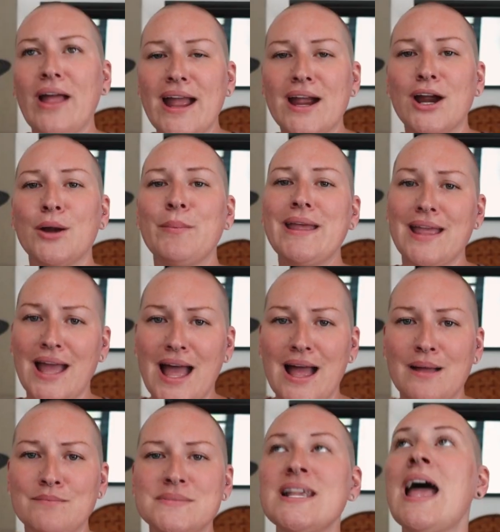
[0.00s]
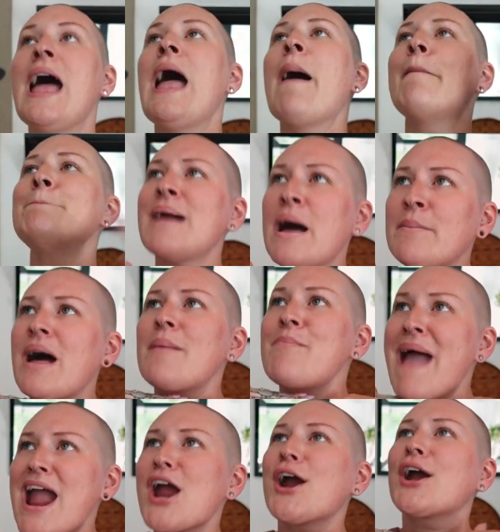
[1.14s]
Claire becomes Mama
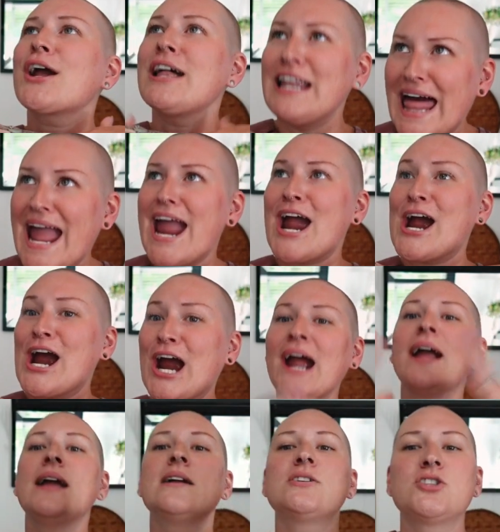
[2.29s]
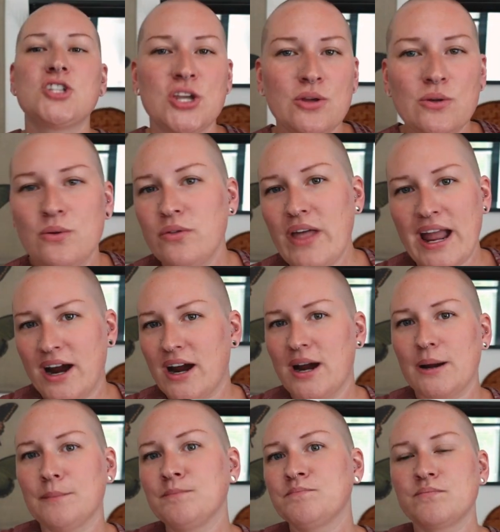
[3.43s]
Bear Claire to
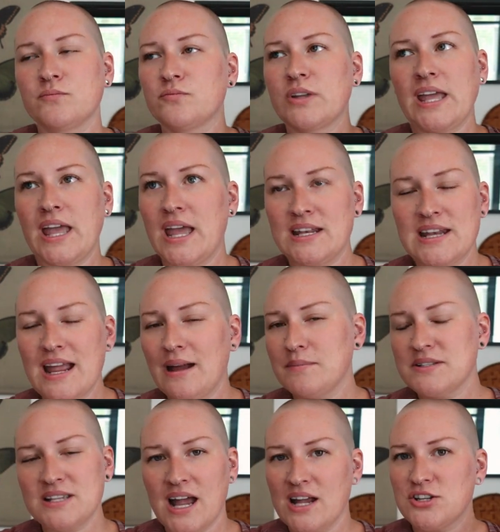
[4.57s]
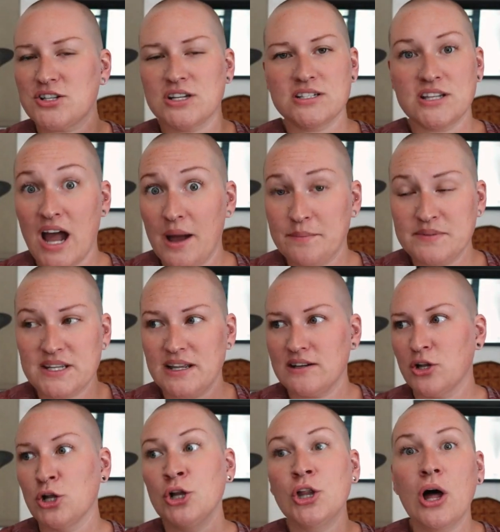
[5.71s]
their kidnapped slash
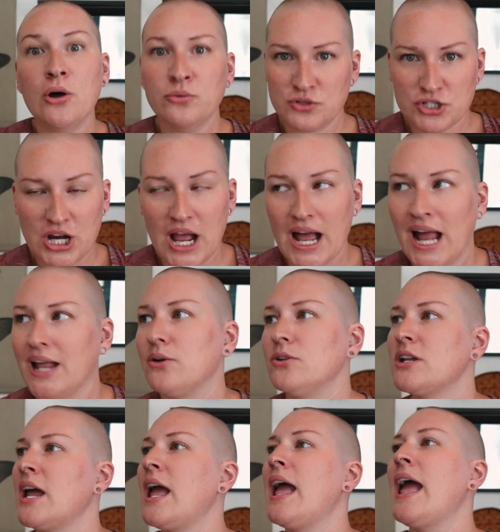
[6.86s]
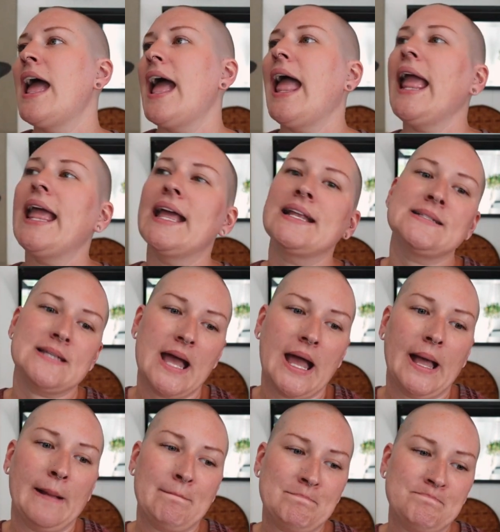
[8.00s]
adopted clone child. And
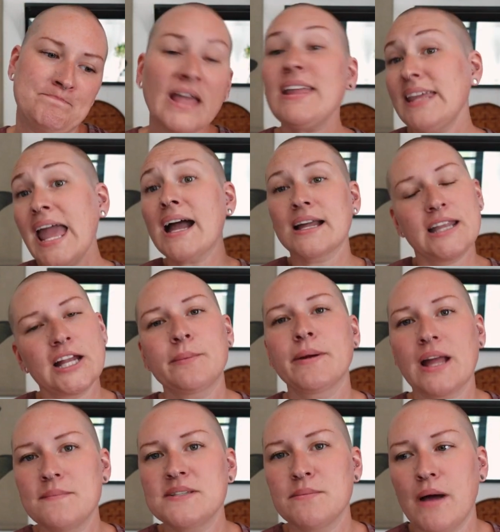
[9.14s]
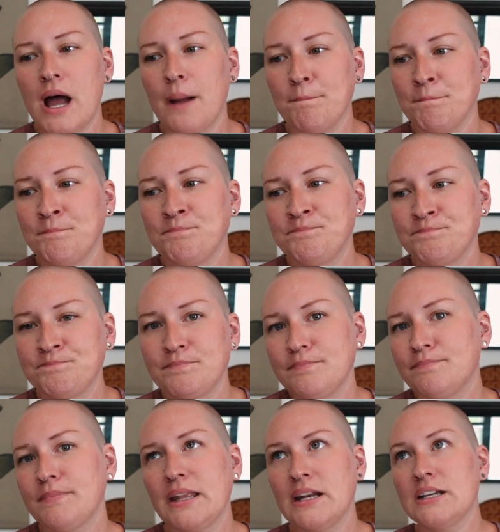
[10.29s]
um, yeah, Claire becomes a mom,
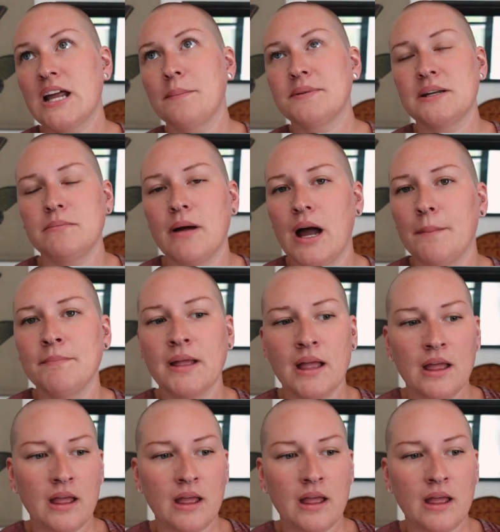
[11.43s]
an adopted mom.